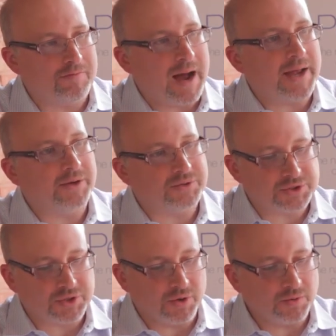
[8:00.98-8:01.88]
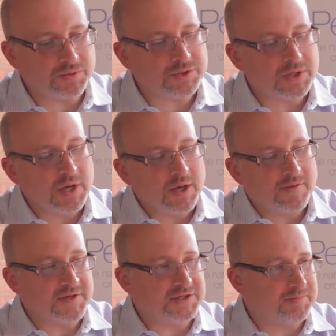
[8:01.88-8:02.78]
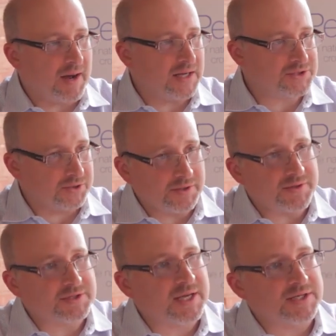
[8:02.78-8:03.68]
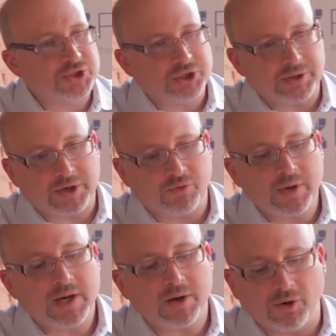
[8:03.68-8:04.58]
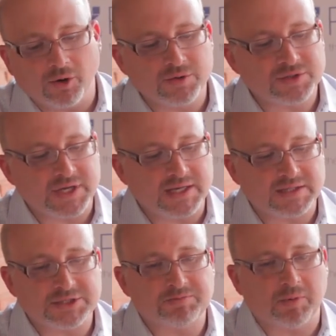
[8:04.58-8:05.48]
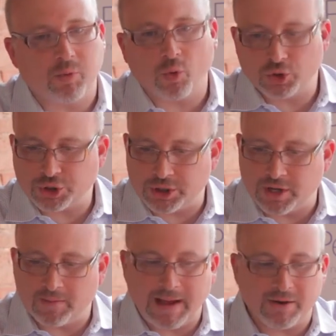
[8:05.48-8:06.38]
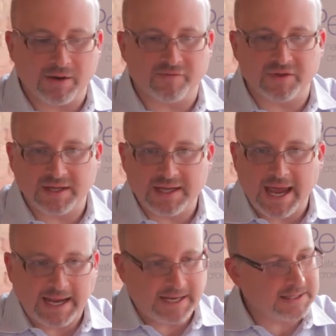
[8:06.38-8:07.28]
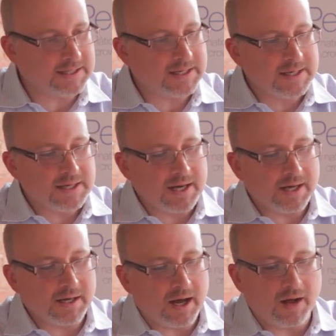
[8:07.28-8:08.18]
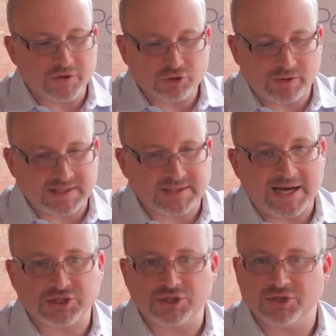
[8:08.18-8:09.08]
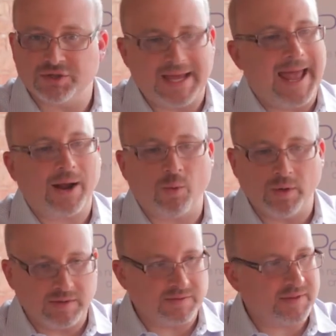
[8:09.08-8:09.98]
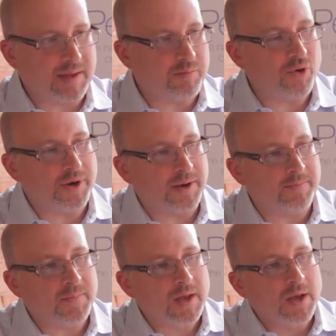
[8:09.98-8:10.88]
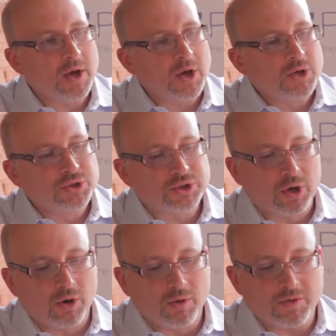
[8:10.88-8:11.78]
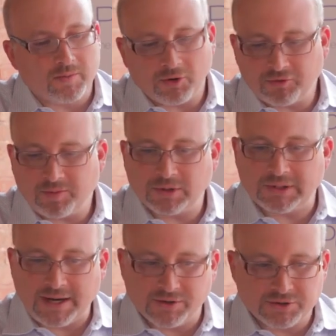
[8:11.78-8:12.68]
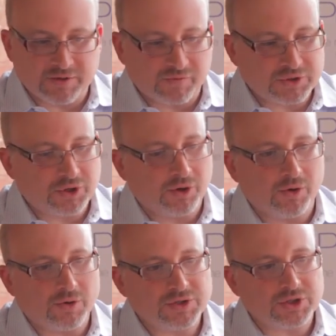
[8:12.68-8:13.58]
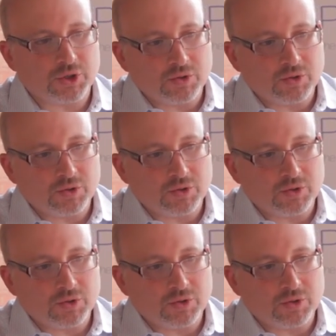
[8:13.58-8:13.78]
milestones, the sponsor, in this case Cherry Creek, earns a disproportionate amount of the gain on the transaction to the equity that they put in. So the multiple layers of returns